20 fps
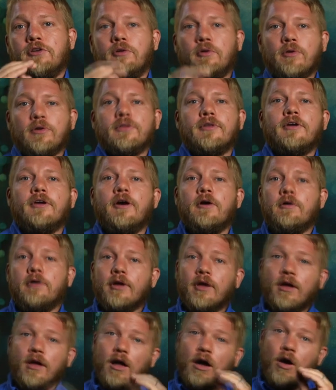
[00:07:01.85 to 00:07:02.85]
North
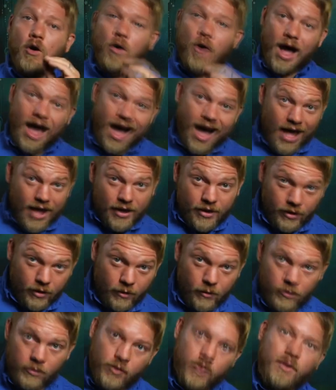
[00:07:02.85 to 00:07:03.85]
Dakota,
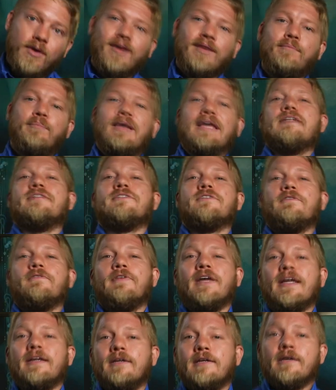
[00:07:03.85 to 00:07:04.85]
Ohio,
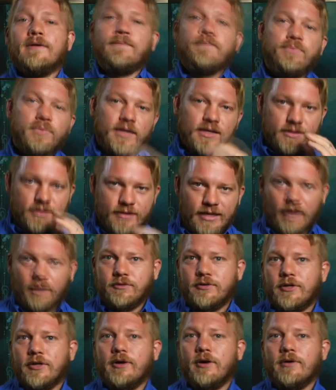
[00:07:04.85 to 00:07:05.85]
Pennsylvania,
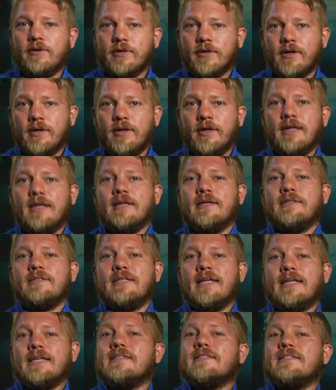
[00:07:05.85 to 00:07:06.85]
South Dakota,
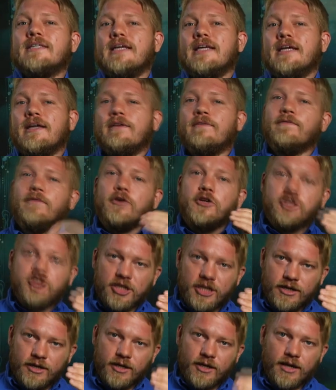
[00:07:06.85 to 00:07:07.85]
Tennessee,
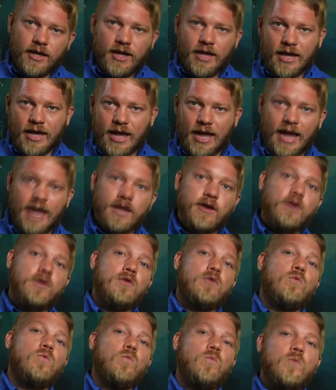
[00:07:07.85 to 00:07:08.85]
Virginia,
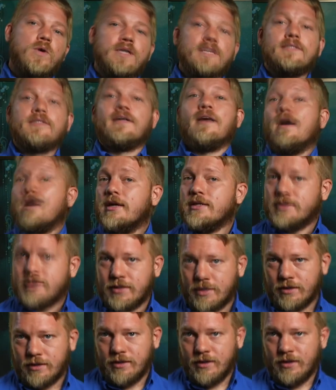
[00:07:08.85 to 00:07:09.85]
and Wisconsin.